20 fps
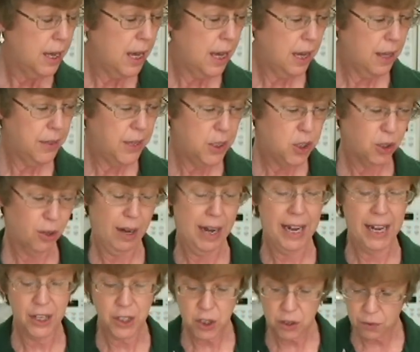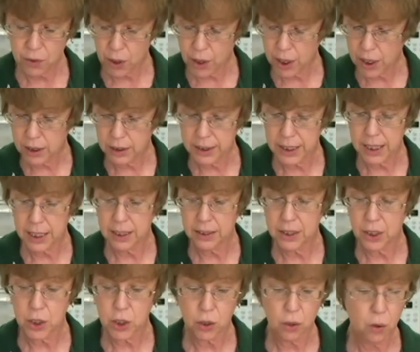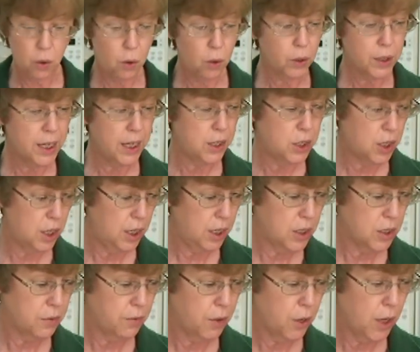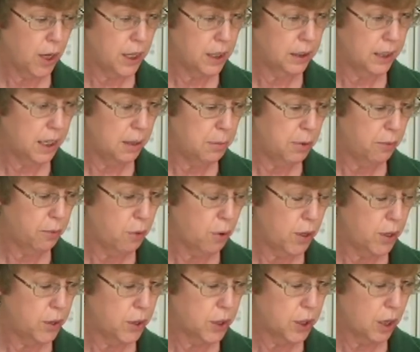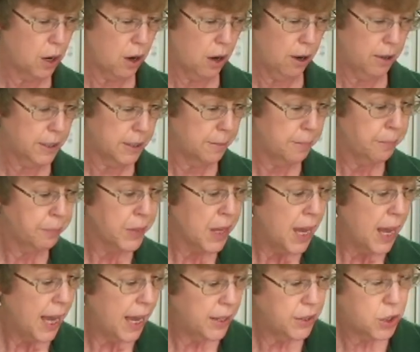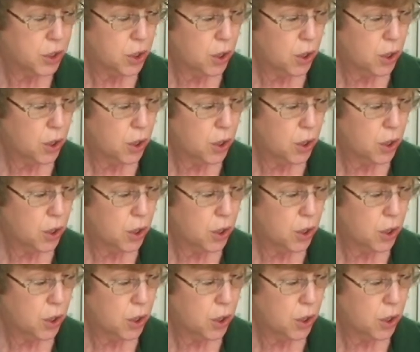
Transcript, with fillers: uh, that your hands are very clean, that your whole kitchen is very clean before you start. And